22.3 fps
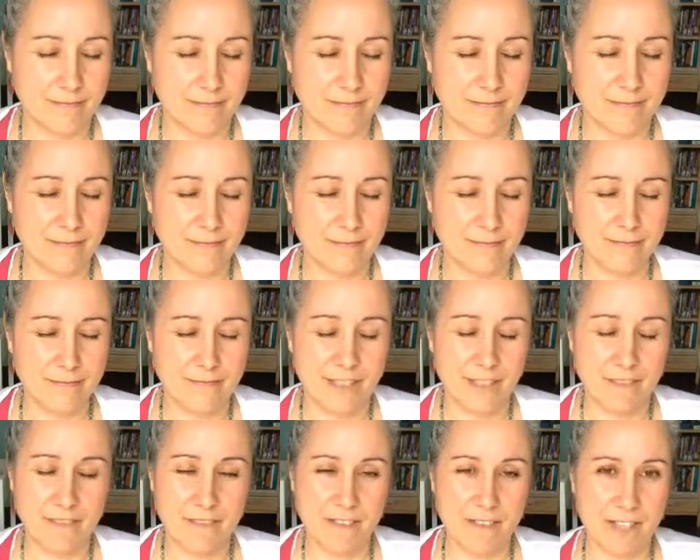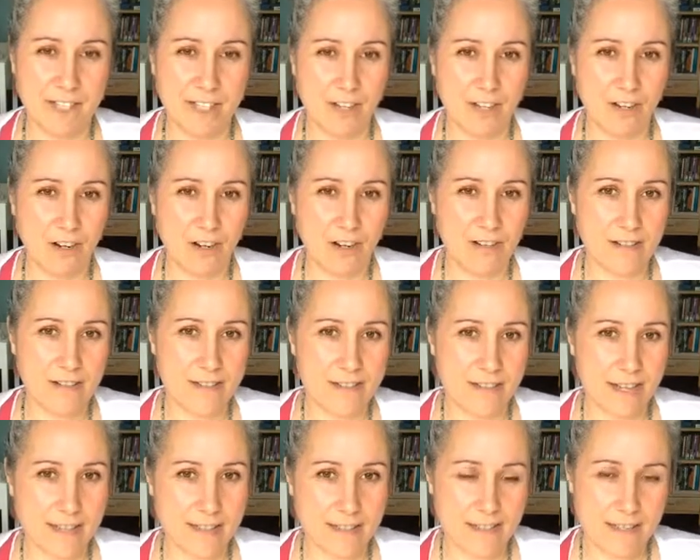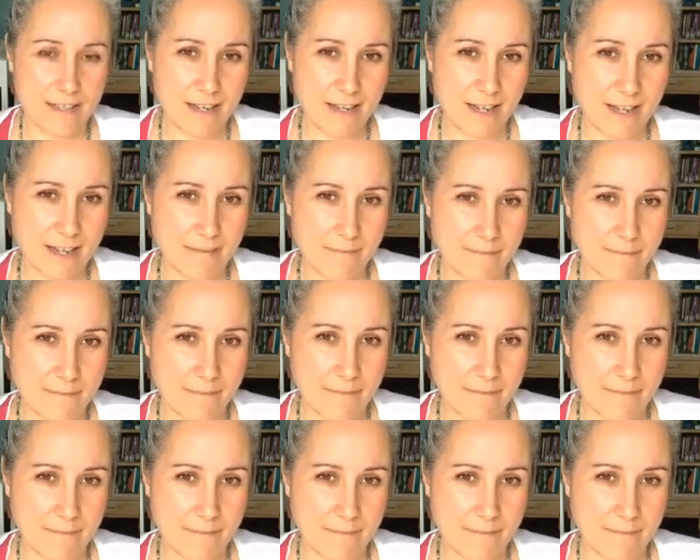I feel like your heart's sad today.